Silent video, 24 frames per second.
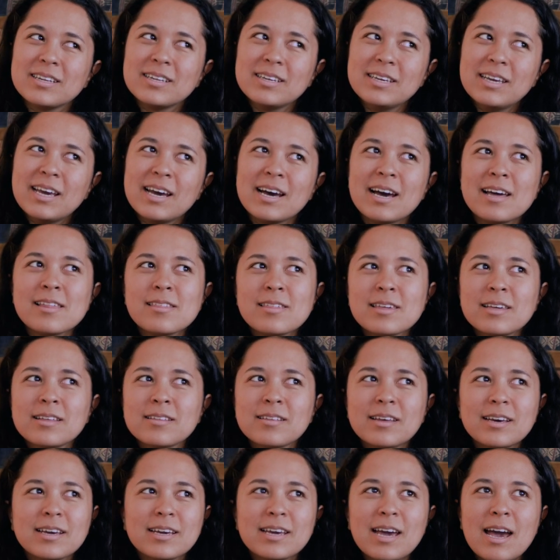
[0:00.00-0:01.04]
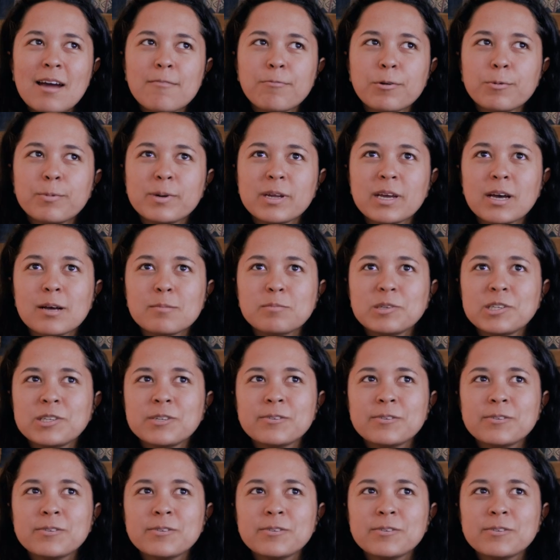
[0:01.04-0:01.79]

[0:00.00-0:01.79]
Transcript: yeah, I think like everyone comes